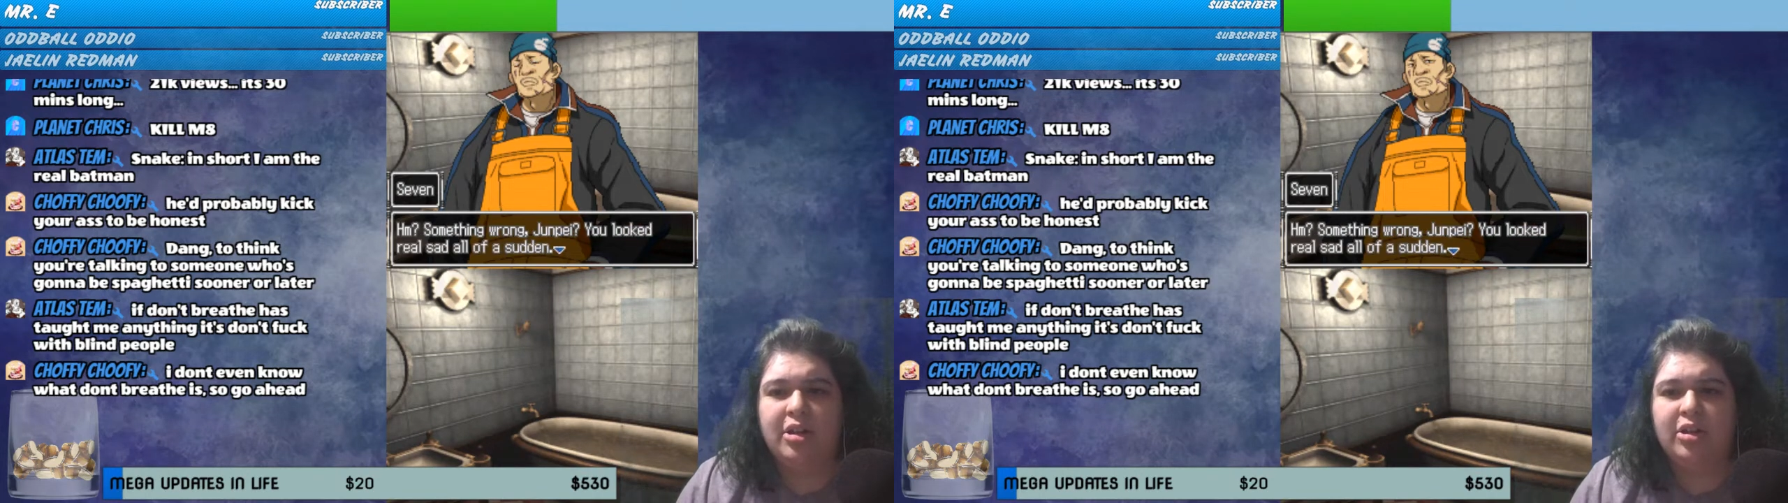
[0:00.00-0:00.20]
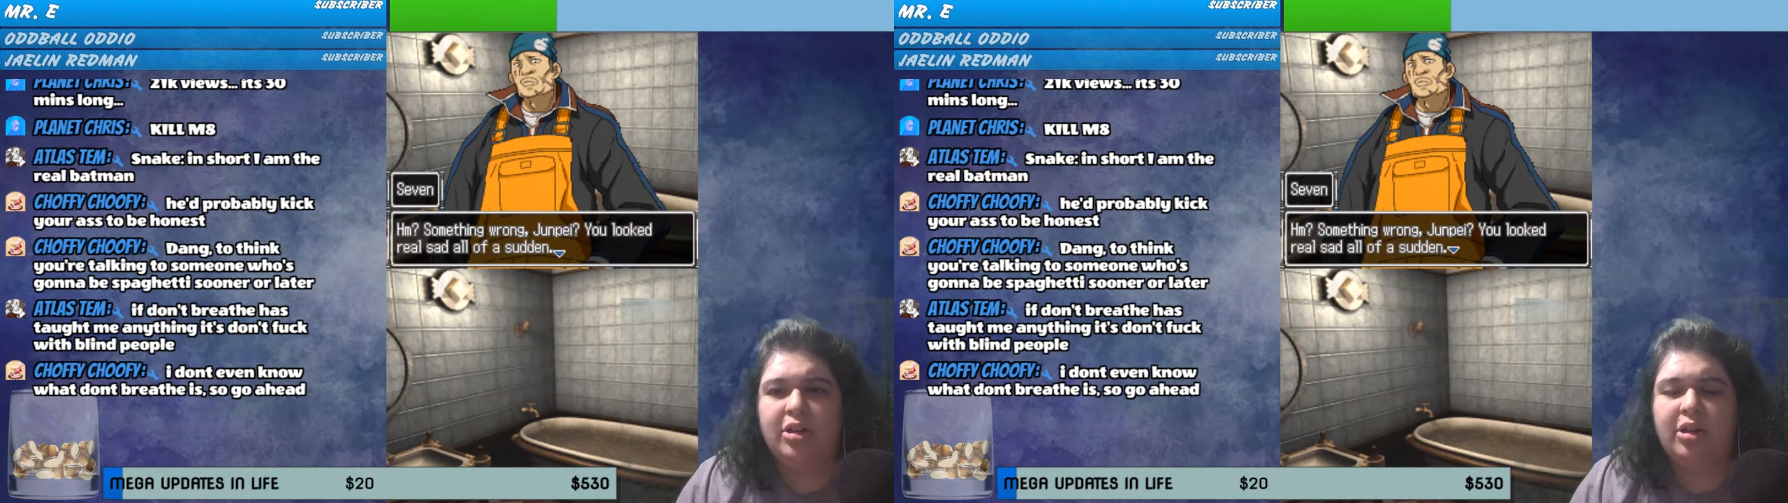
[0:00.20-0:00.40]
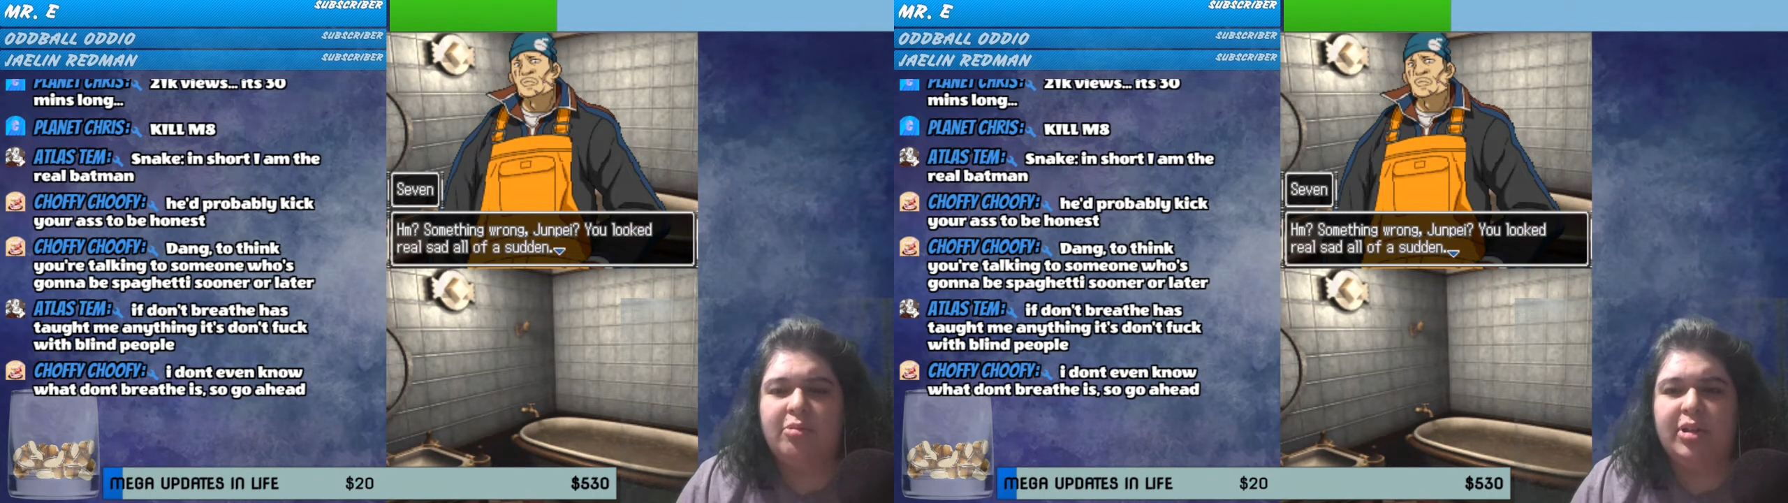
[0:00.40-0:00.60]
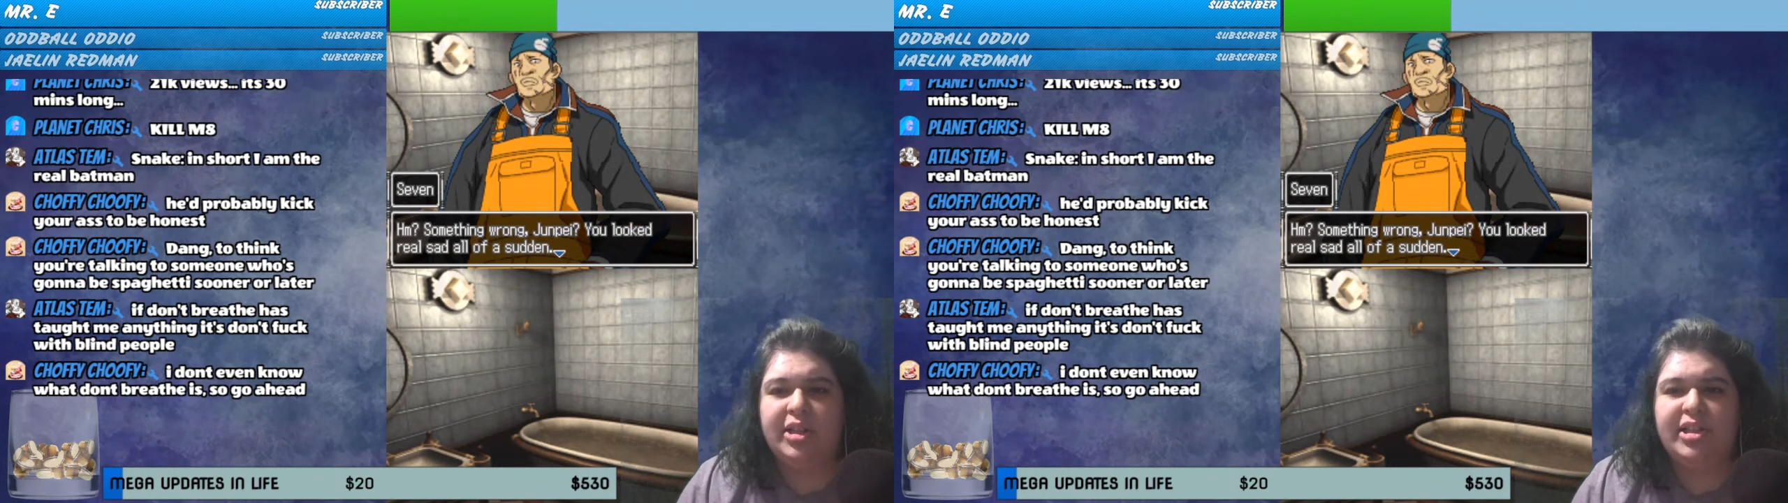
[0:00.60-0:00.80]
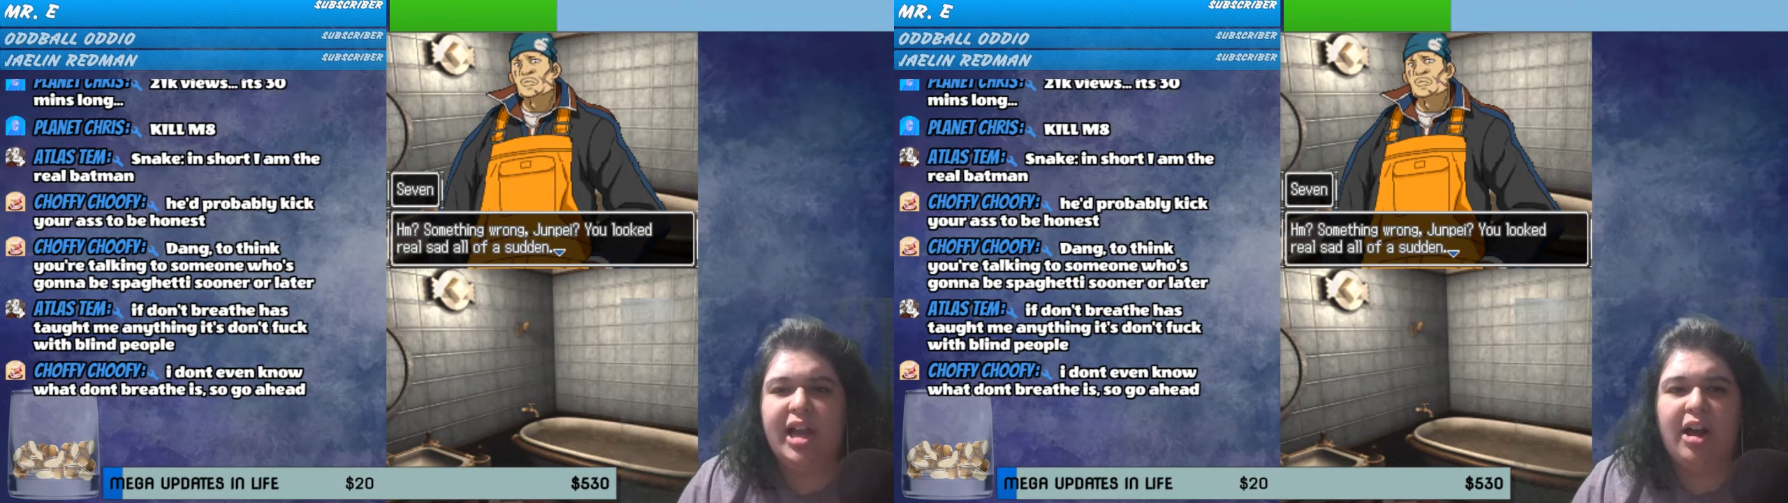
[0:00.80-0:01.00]
You look really
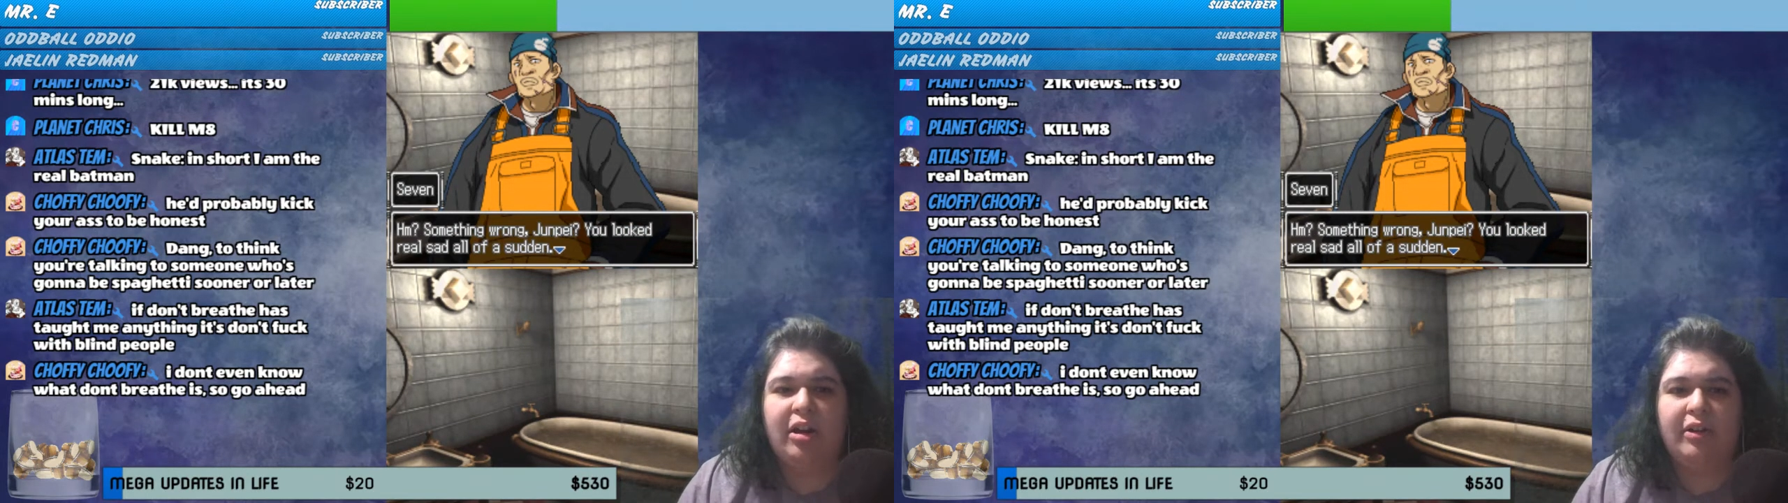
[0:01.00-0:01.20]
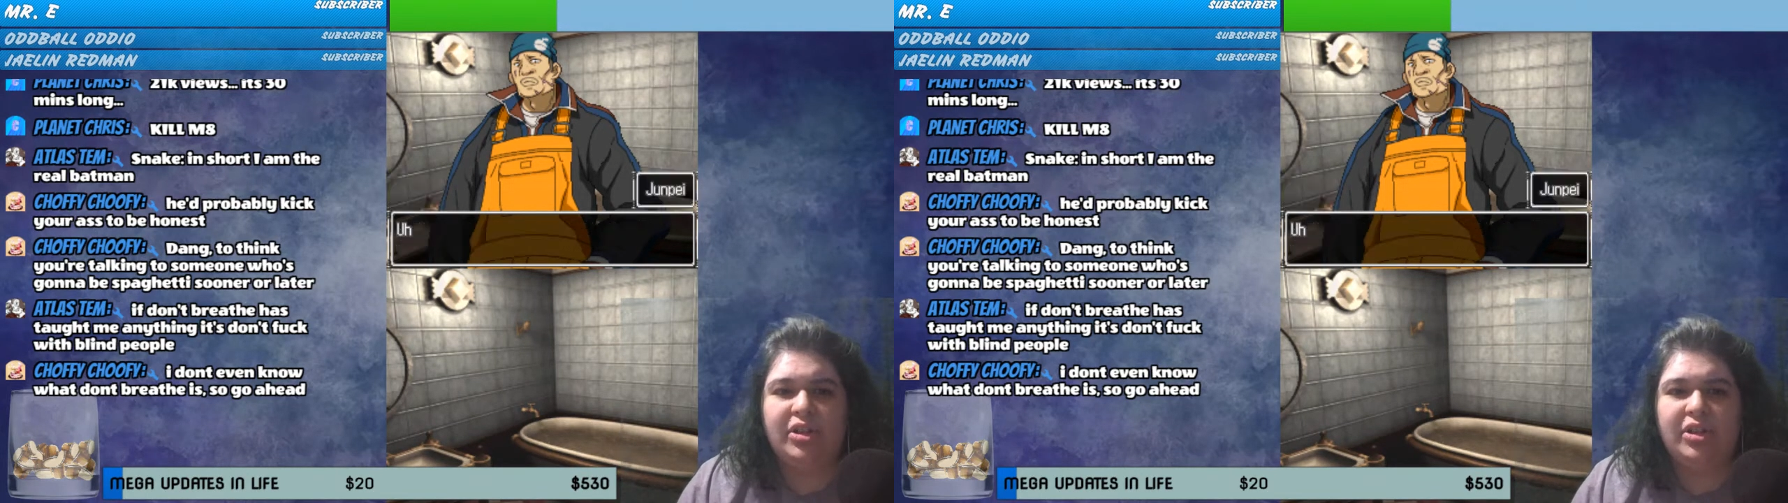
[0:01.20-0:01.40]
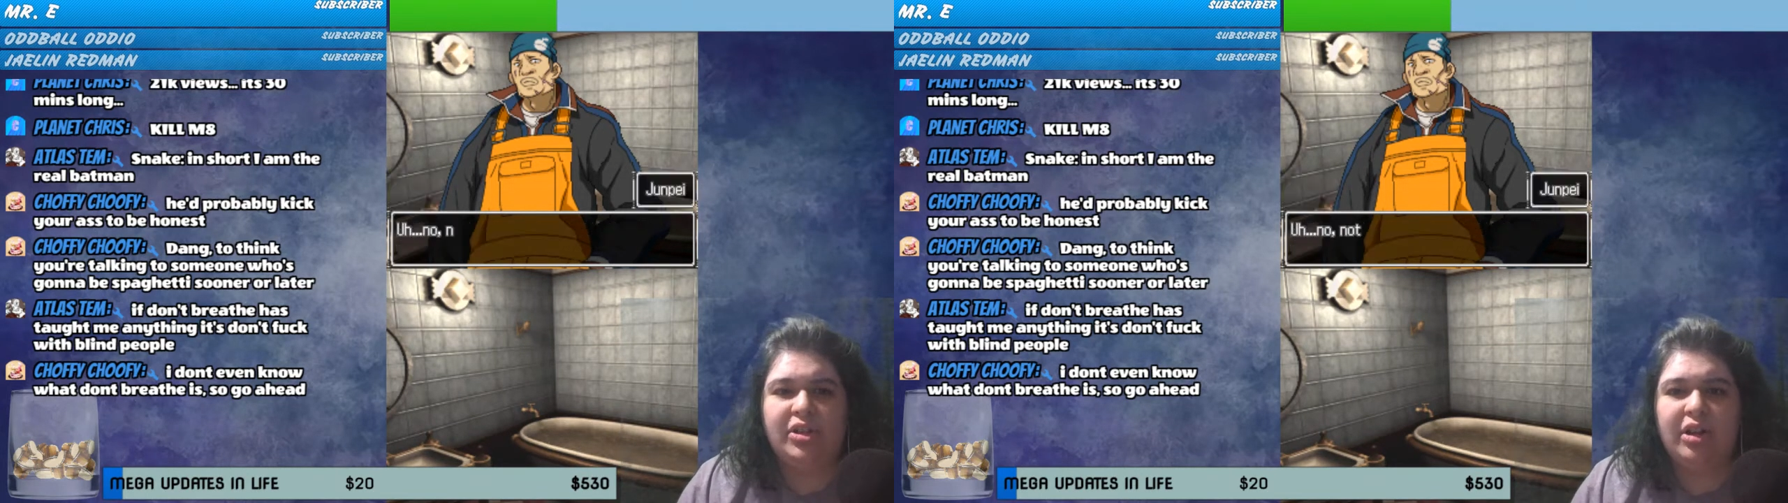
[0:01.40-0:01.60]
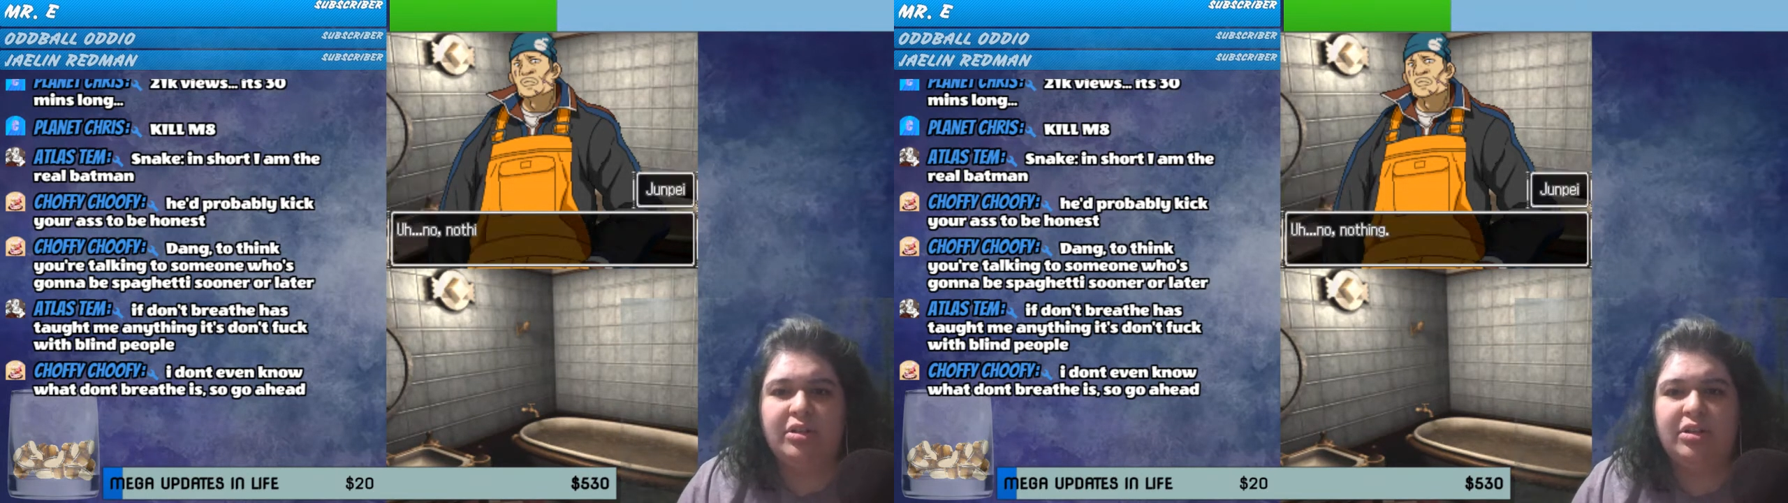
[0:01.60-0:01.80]
sad all of a sudden.